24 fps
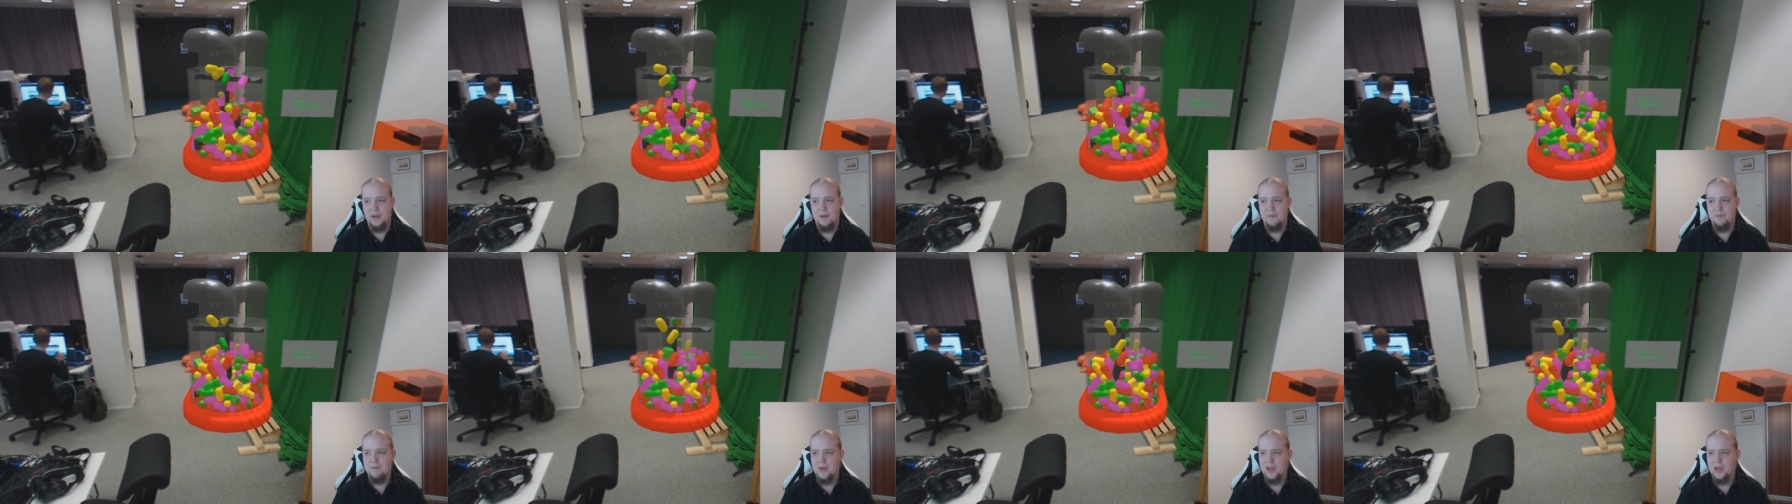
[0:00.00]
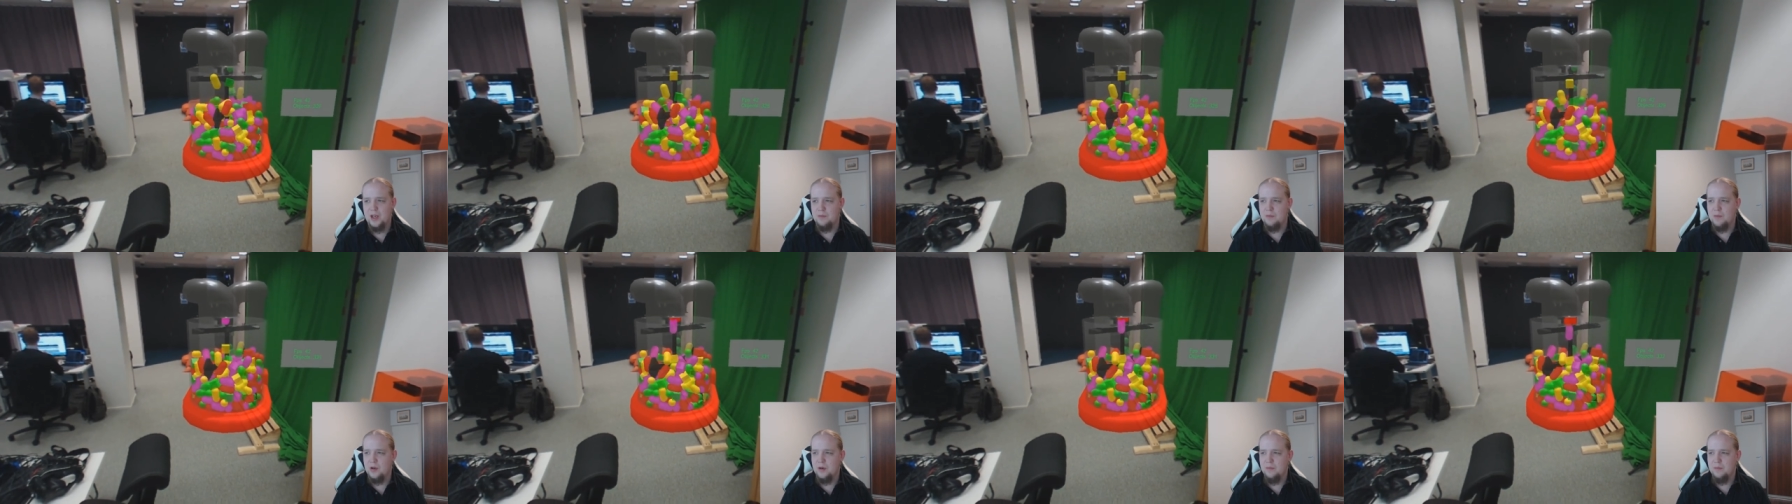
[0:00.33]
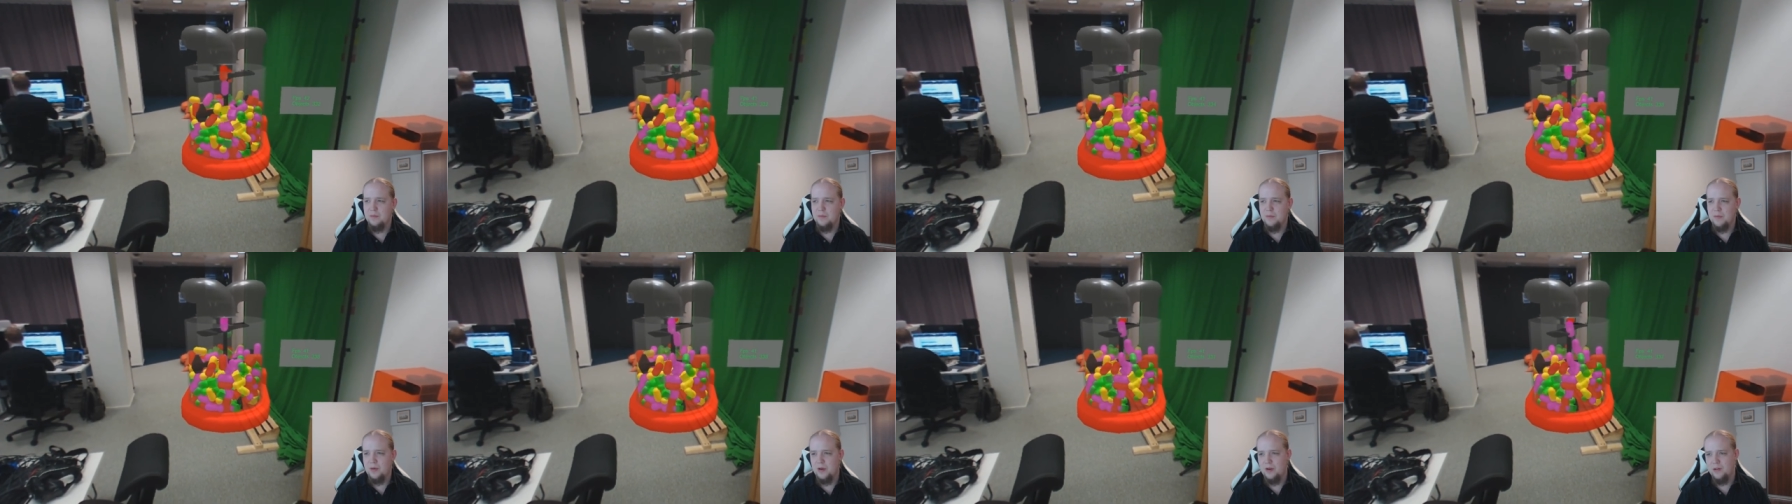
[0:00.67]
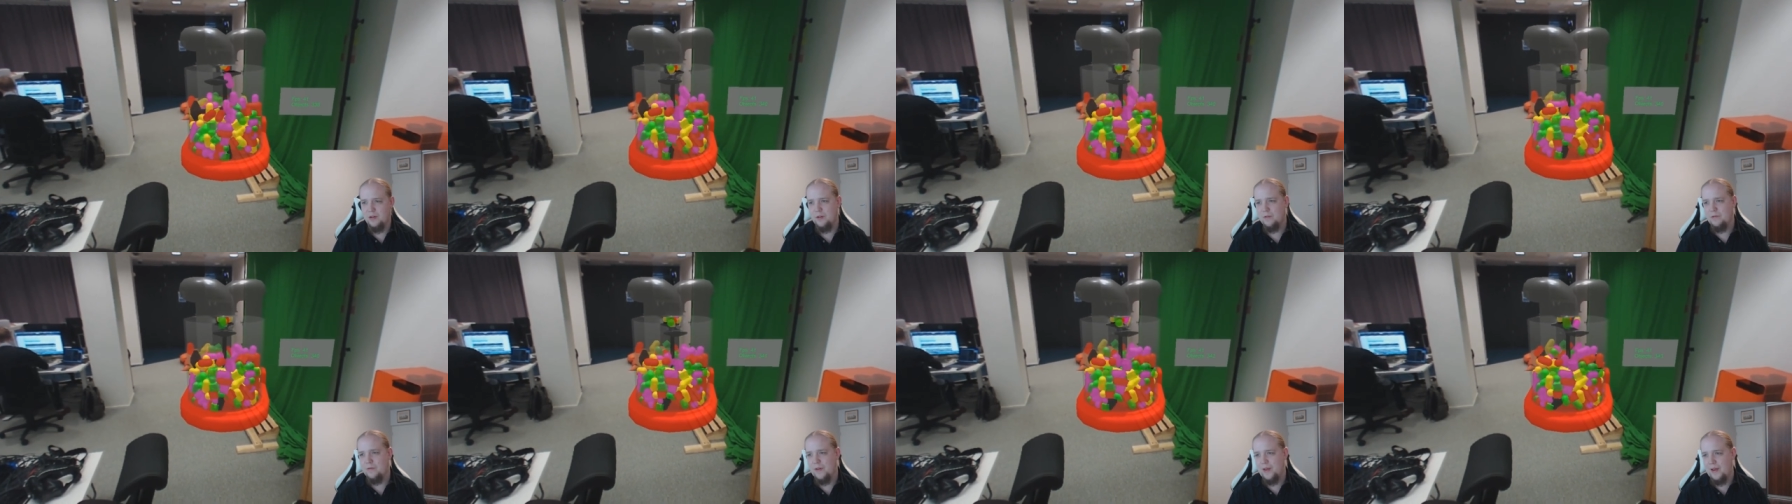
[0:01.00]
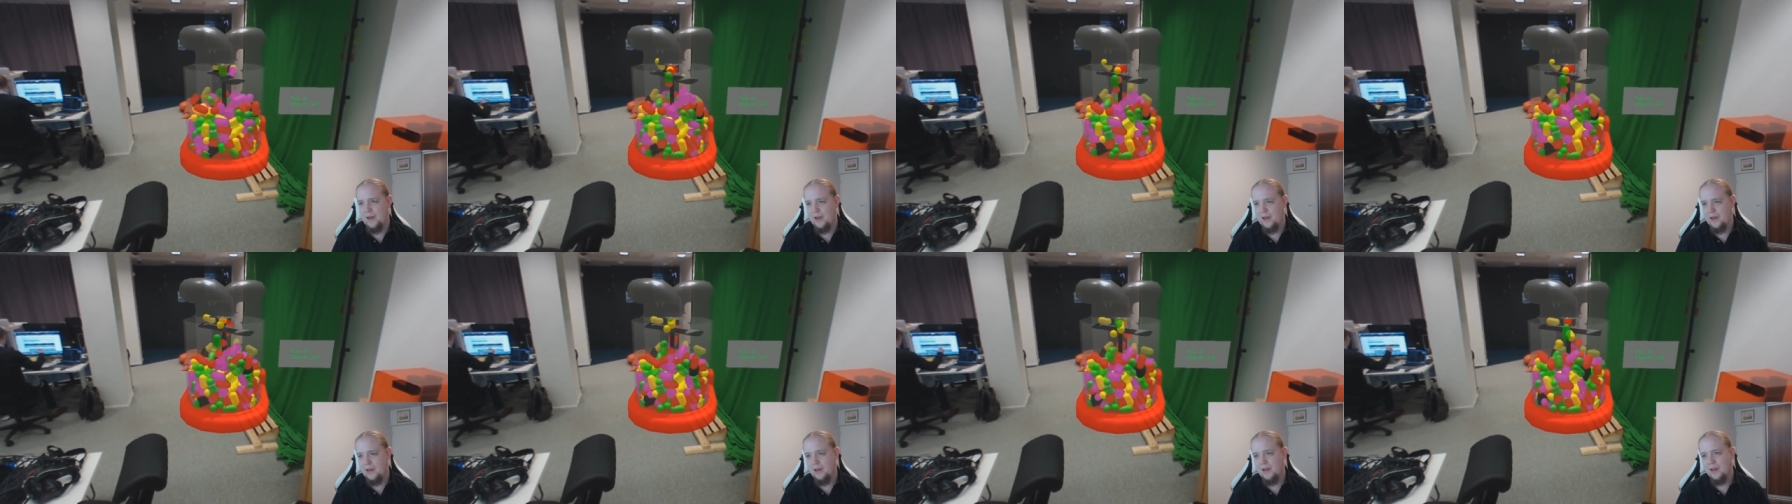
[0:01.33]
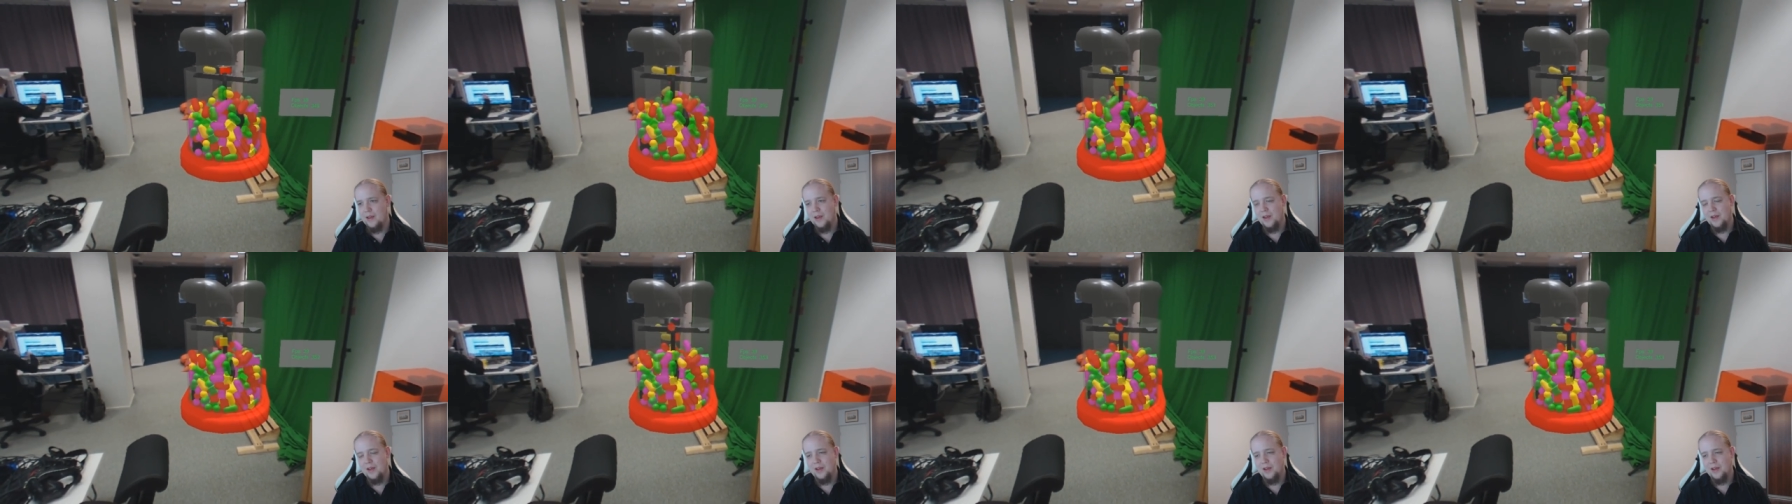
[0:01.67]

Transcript: minimum of a